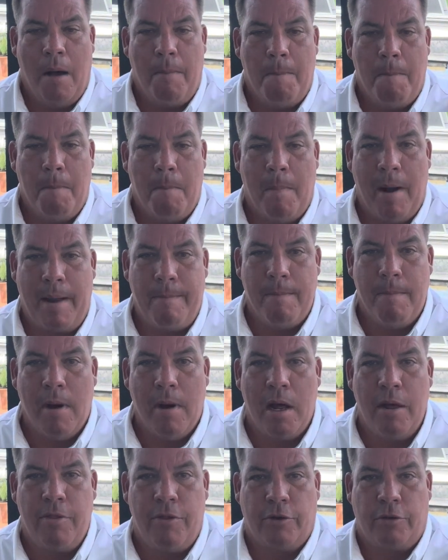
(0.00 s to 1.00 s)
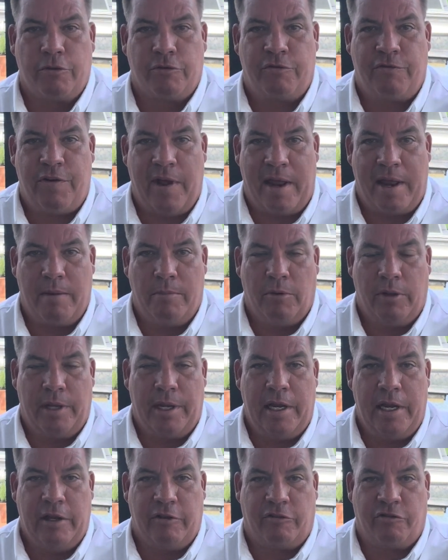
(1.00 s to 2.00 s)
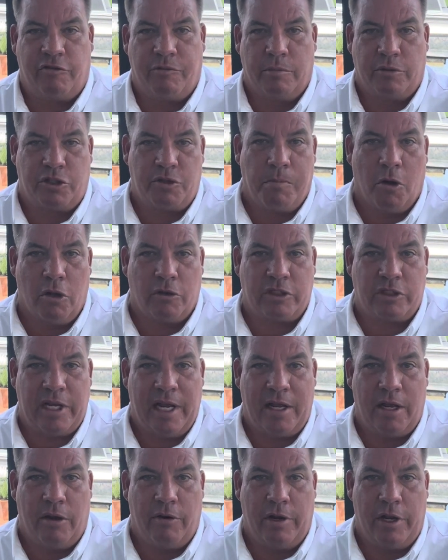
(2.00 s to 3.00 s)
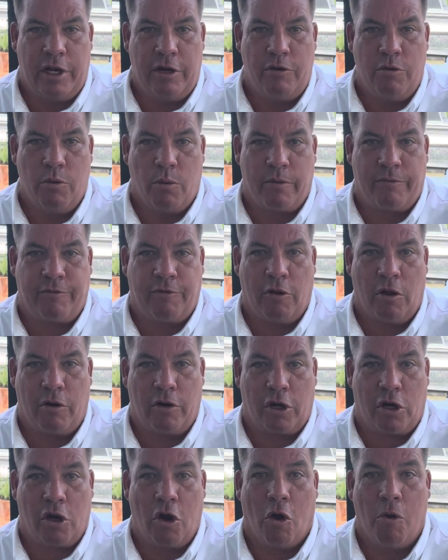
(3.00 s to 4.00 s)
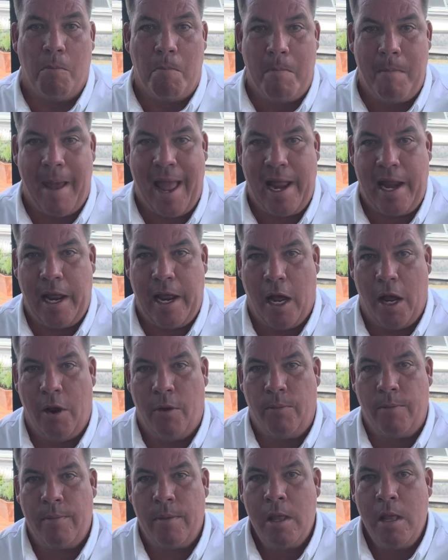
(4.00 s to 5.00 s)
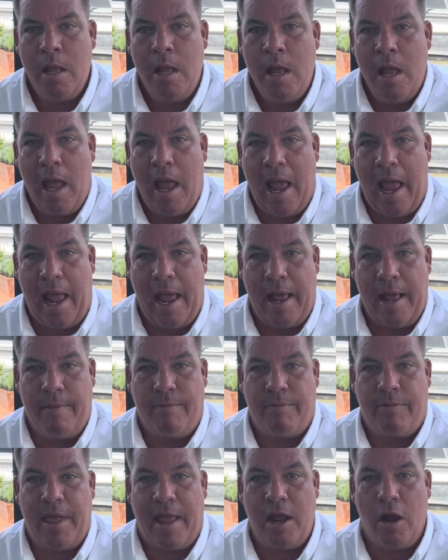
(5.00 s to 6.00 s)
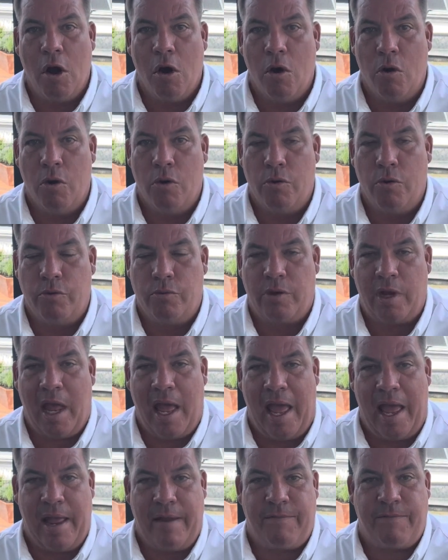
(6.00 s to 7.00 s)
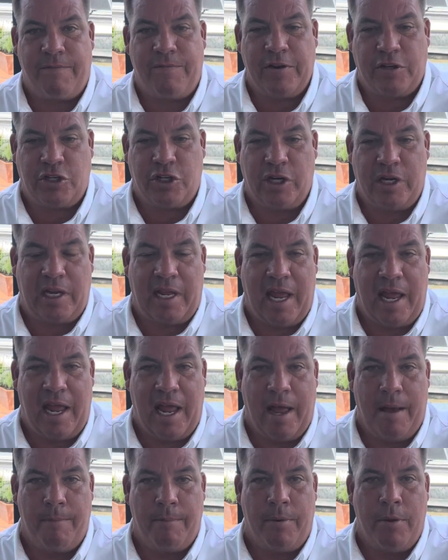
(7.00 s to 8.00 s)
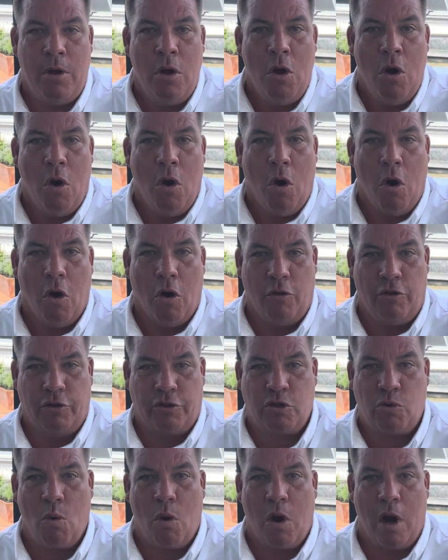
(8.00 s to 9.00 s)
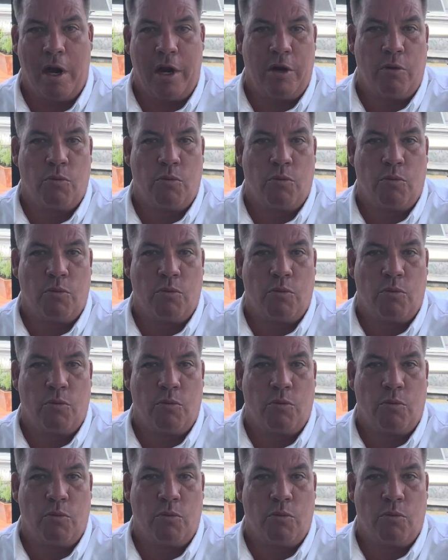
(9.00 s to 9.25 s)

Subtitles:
My mother's family is from a small town in North Florida called Mayo, and they owned a fishing camp on the Suwannee